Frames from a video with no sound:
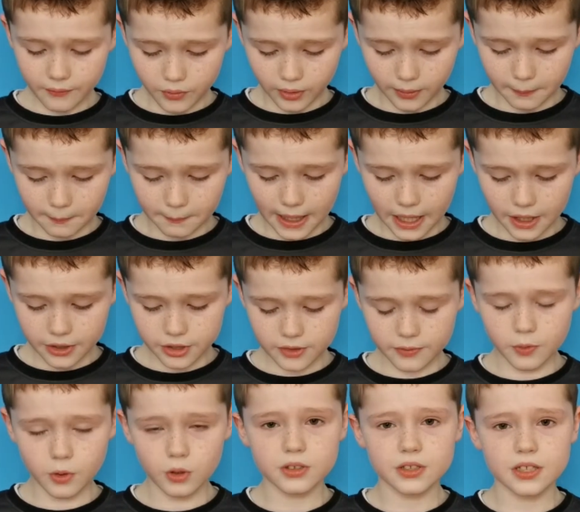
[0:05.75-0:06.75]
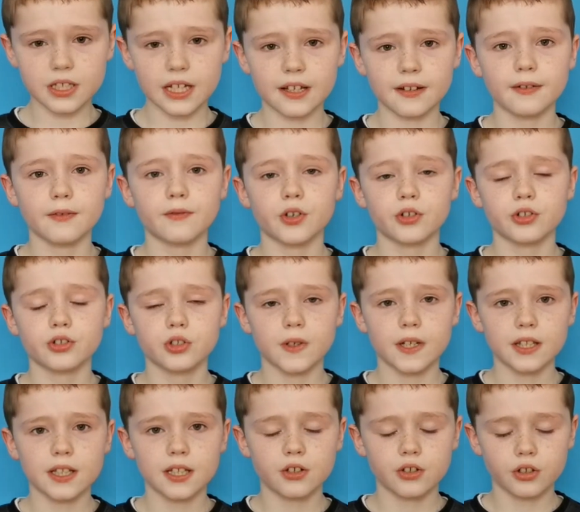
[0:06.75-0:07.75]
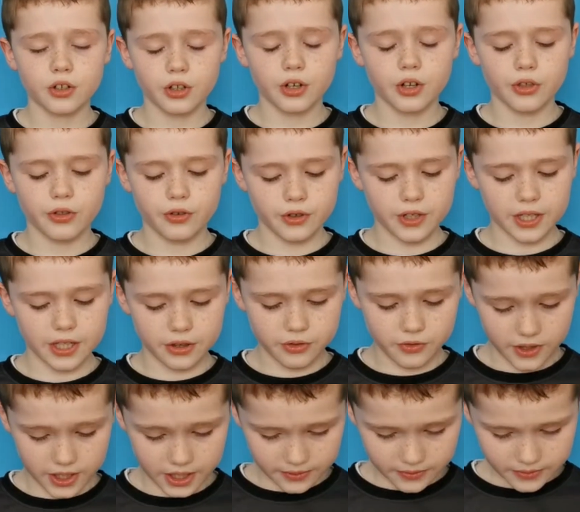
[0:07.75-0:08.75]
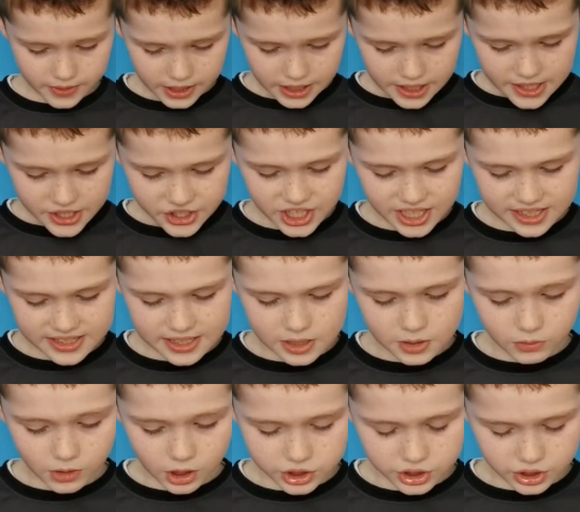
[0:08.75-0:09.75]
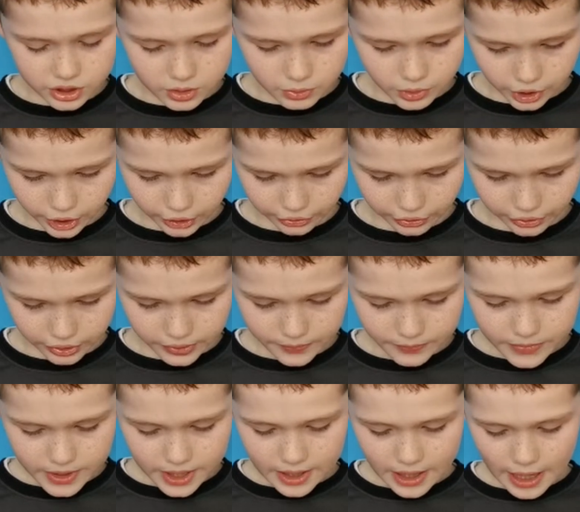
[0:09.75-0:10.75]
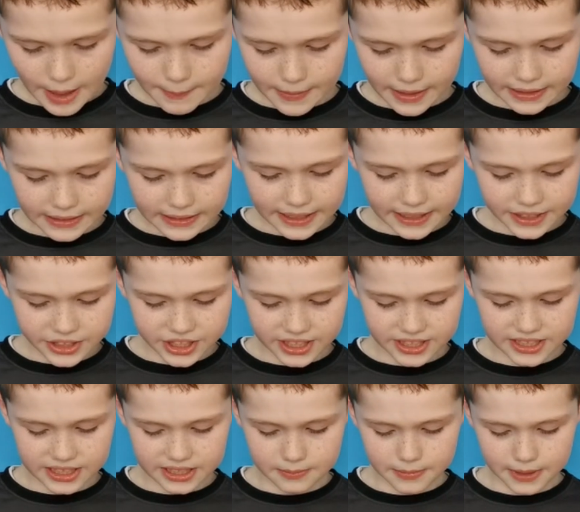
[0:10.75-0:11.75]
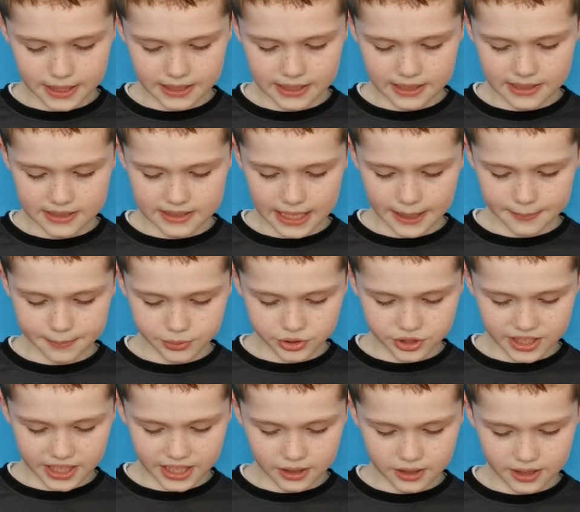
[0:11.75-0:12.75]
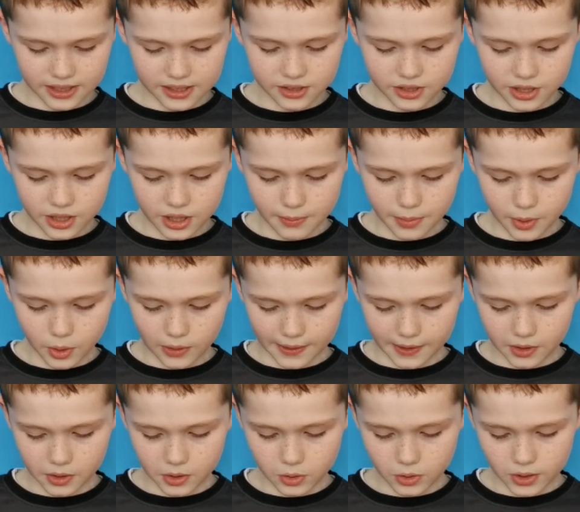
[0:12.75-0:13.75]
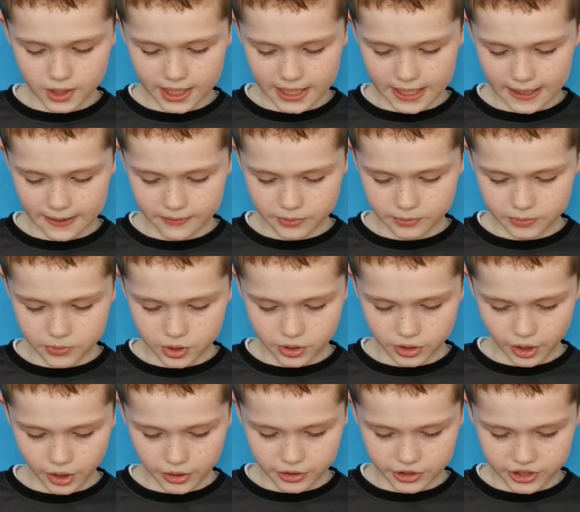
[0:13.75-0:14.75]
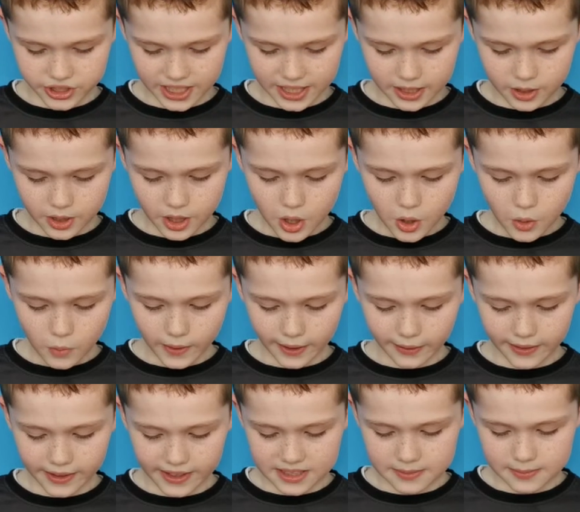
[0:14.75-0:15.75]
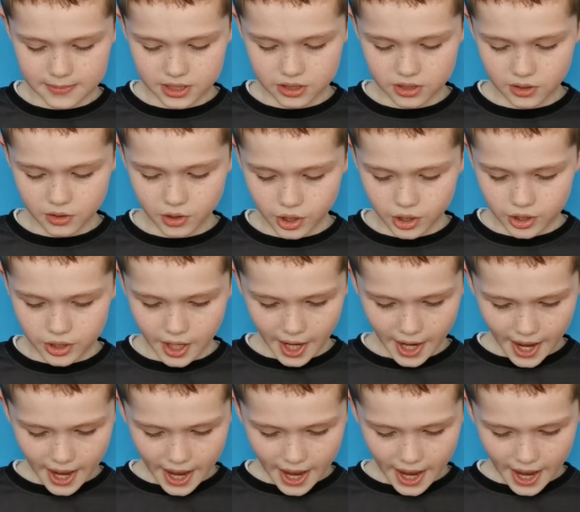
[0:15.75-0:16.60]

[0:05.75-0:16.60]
from Matthew 14, verse 22 to 33. Jesus walks on the water. Immediately Jesus made the disciples get into the boat and go on ahead of him to the other side, while he dismissed the crowd.